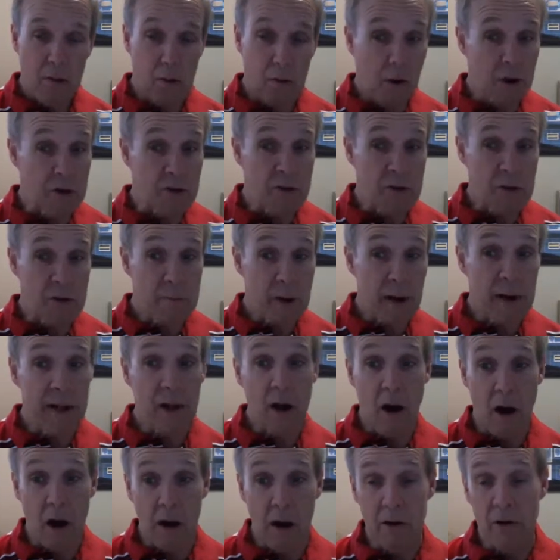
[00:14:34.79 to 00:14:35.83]
largely
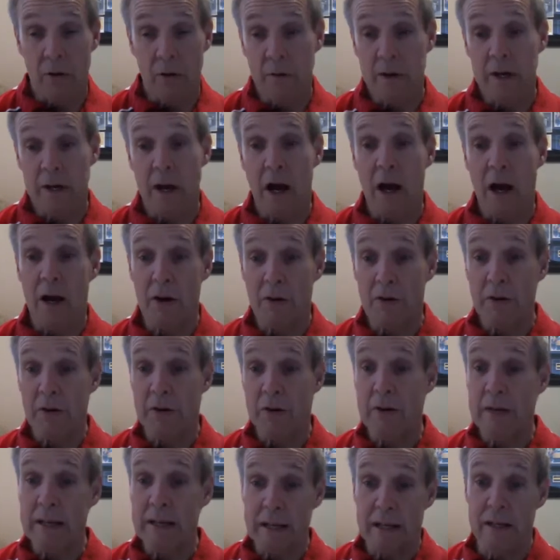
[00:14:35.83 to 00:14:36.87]
by conquering
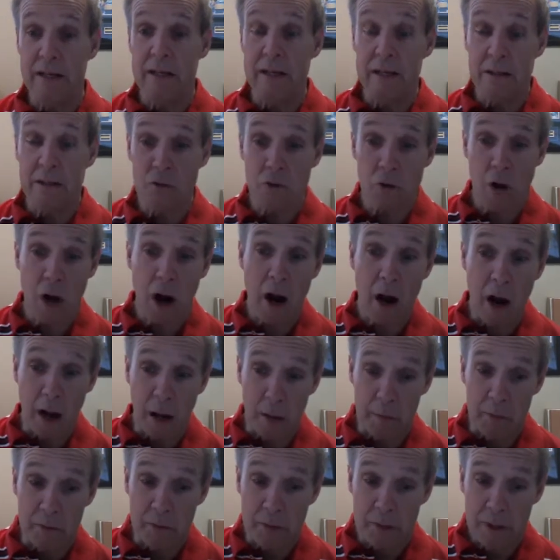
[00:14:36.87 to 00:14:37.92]
other Indian
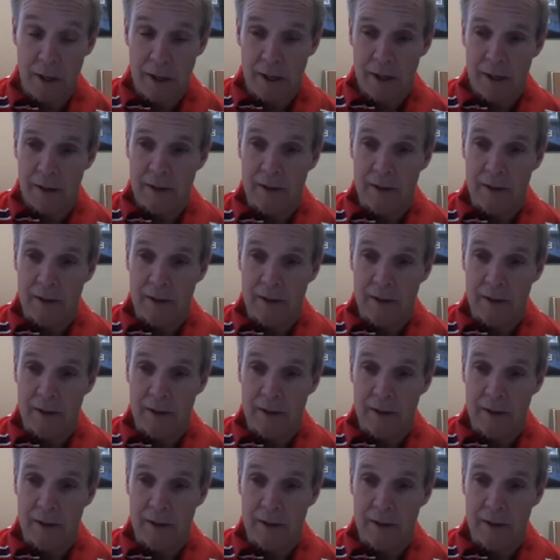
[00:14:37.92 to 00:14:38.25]
tribes.